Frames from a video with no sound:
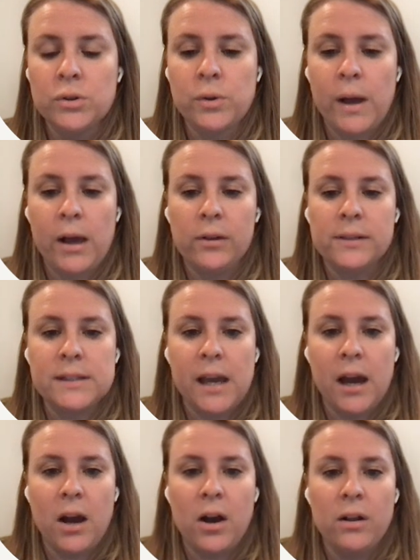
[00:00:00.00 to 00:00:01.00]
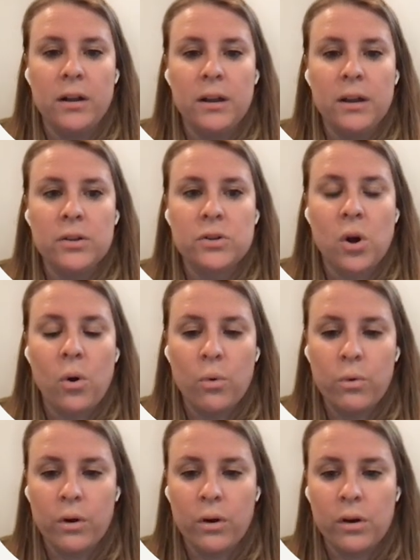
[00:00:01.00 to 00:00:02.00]
So LDL
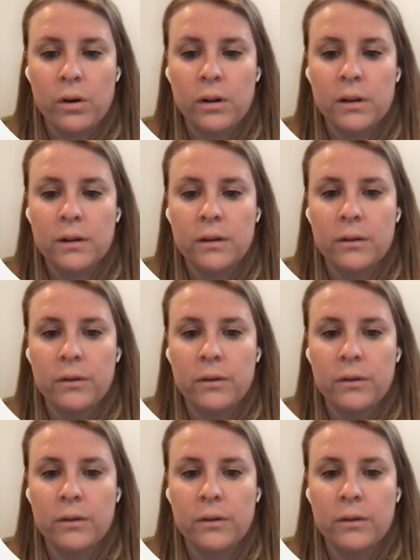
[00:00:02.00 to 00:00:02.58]
total